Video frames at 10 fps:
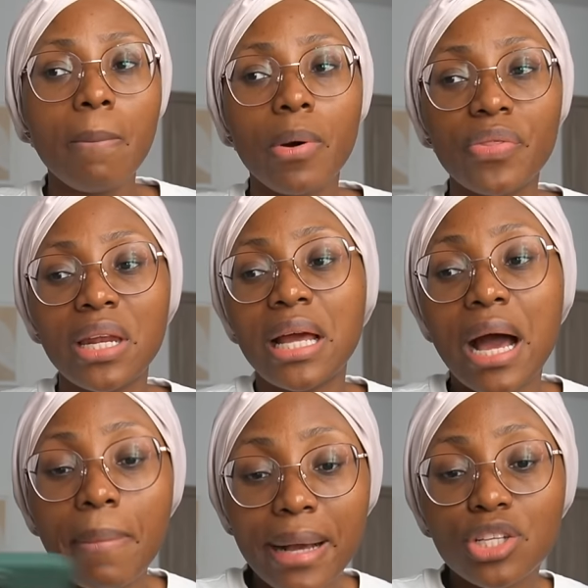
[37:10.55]
But then
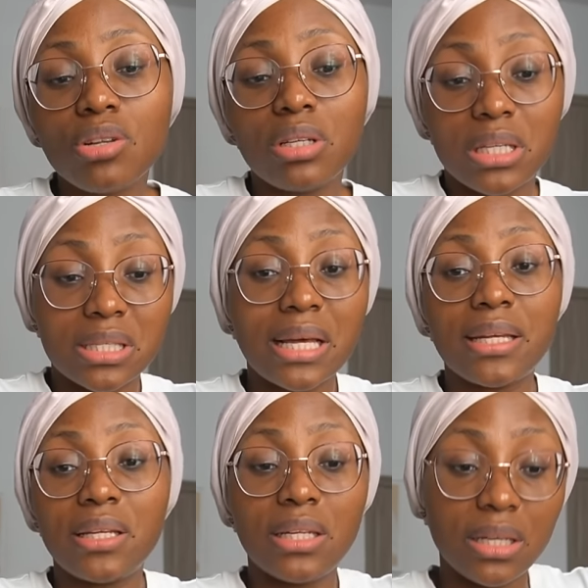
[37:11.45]
I'm actually
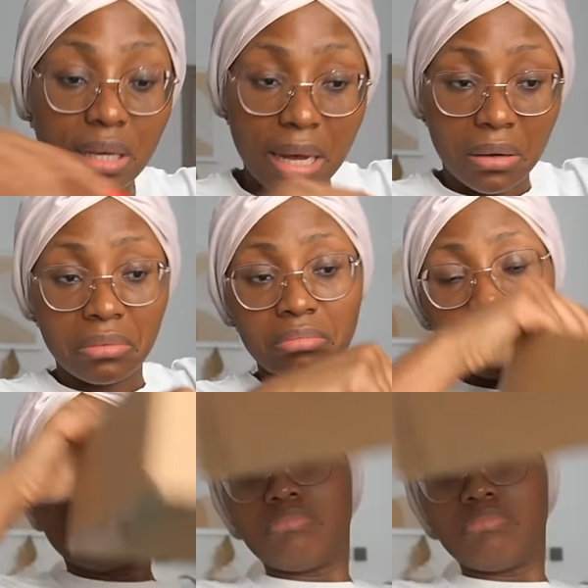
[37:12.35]
understanding it now.